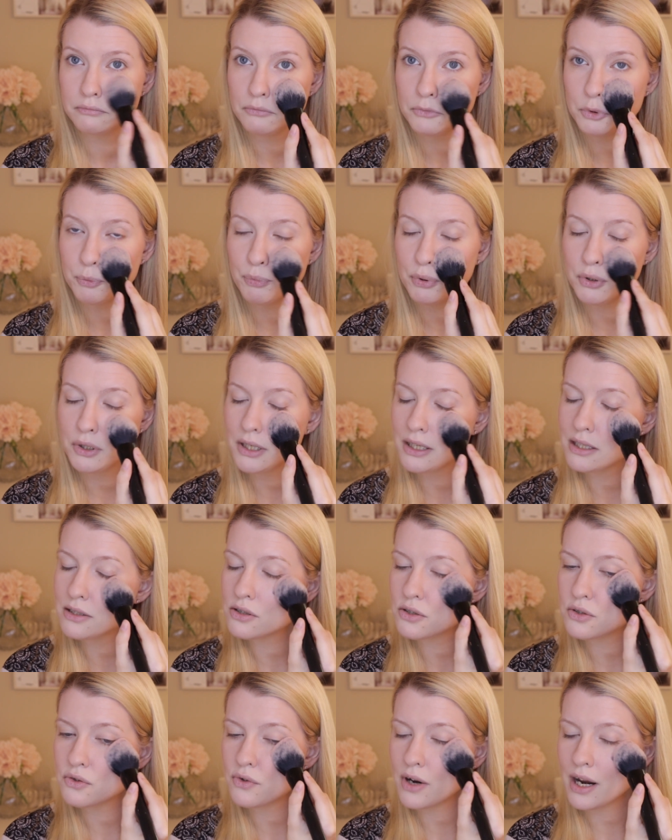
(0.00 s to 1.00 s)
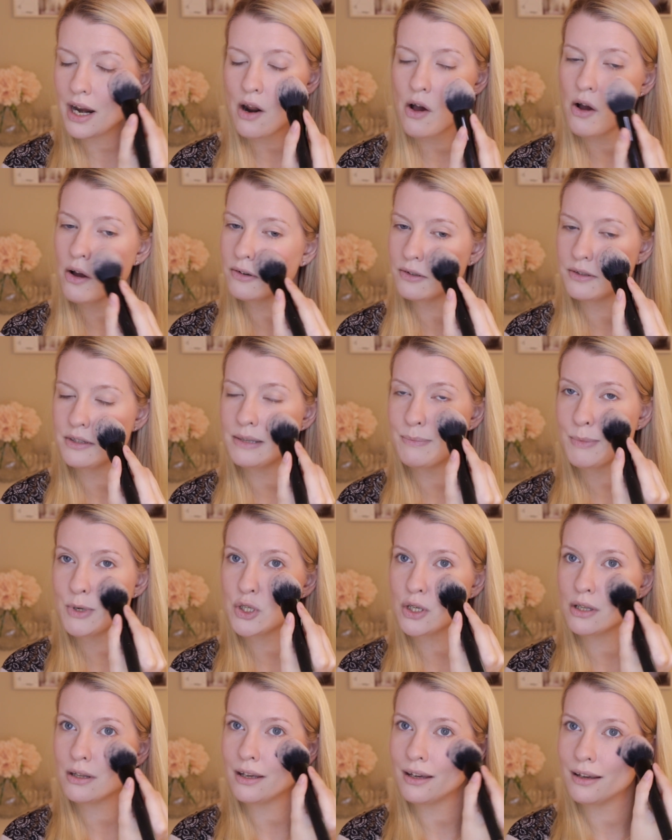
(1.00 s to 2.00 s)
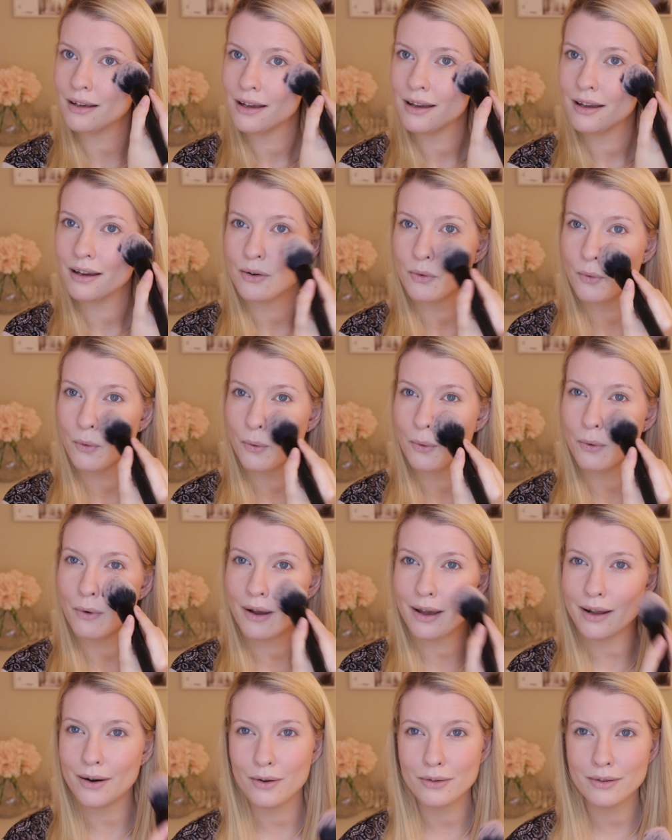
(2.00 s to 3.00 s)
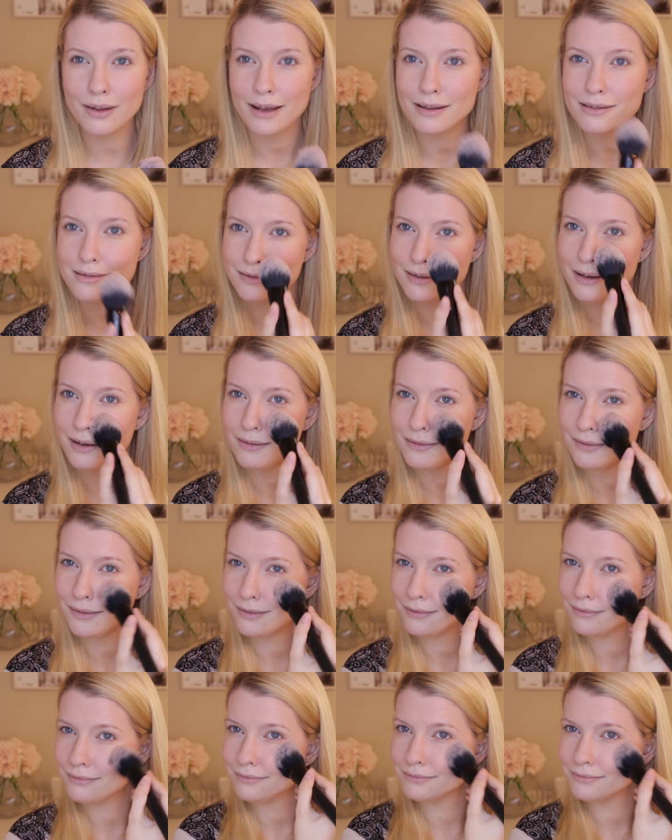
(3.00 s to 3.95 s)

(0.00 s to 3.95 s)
We're putting it straight on, especially right on that zit.